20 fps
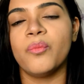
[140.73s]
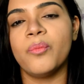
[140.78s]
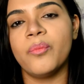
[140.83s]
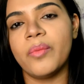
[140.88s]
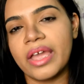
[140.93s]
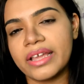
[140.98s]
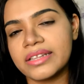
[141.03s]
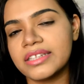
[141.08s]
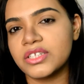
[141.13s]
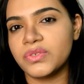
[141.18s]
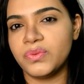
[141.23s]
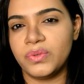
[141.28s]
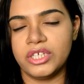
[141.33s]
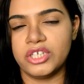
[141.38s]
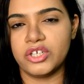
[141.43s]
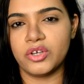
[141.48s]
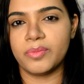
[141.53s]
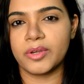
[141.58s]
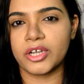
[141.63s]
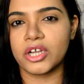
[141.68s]
make this
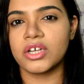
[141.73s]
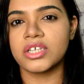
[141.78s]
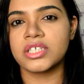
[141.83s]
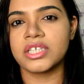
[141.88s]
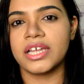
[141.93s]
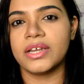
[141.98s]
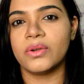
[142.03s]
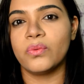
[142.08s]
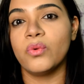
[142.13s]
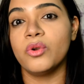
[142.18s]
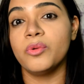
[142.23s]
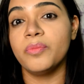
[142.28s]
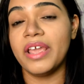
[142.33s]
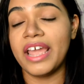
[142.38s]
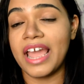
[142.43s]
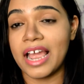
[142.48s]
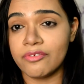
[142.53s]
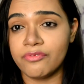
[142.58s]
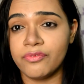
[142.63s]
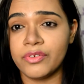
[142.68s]
video because it would be
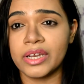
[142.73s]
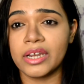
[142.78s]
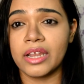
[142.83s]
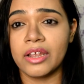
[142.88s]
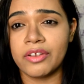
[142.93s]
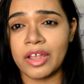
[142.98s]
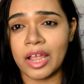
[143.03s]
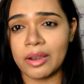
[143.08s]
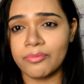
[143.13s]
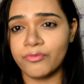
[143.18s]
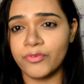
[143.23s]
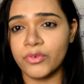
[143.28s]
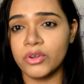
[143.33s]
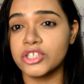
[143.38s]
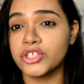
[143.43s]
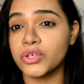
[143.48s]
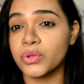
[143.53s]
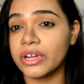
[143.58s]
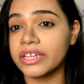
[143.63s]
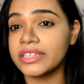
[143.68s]
helpful
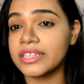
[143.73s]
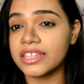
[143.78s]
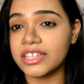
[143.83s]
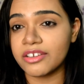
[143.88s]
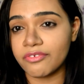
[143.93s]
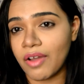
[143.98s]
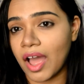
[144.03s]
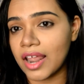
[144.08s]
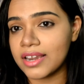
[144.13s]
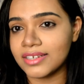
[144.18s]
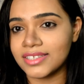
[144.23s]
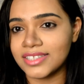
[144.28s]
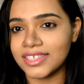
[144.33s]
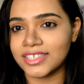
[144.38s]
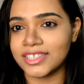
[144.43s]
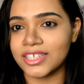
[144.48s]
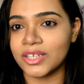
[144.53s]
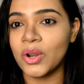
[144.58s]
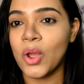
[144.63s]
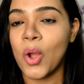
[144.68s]
during the Diwali
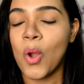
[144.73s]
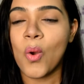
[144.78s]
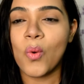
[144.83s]
season,